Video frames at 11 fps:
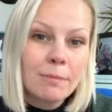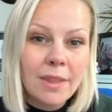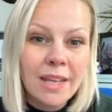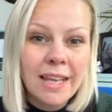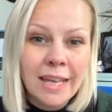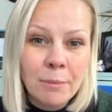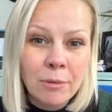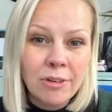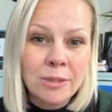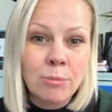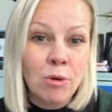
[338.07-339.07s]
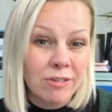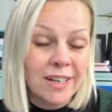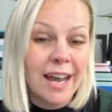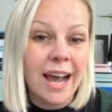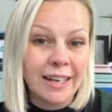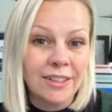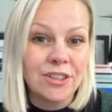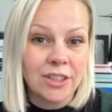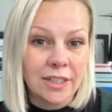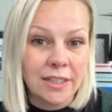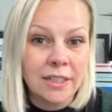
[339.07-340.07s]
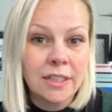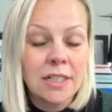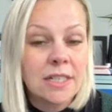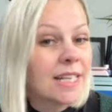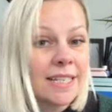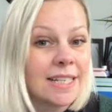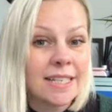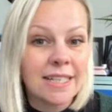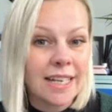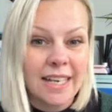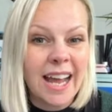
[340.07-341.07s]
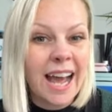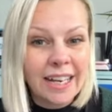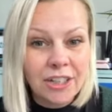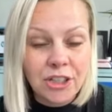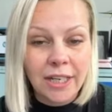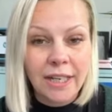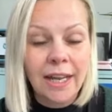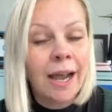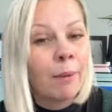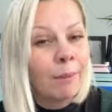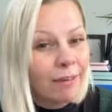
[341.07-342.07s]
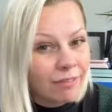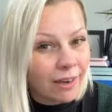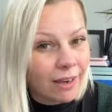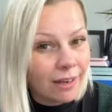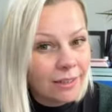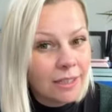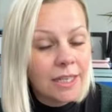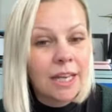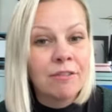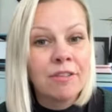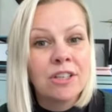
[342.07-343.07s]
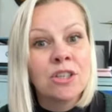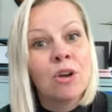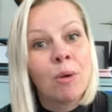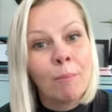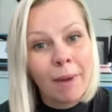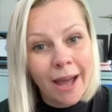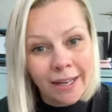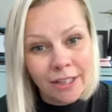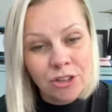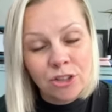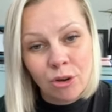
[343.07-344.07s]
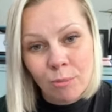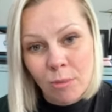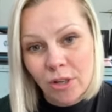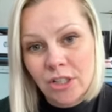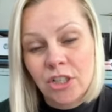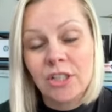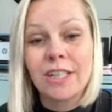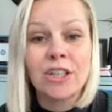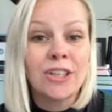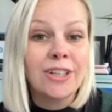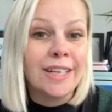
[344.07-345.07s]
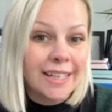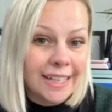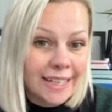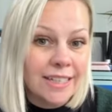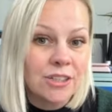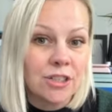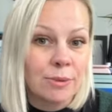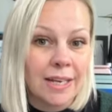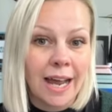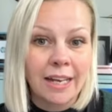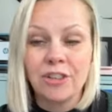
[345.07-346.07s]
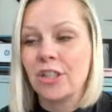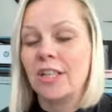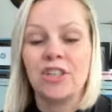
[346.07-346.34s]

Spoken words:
HEMA is more of an allergen. This isn't an allergy. However, if it's not managed or monitored, it could lead to an allergy.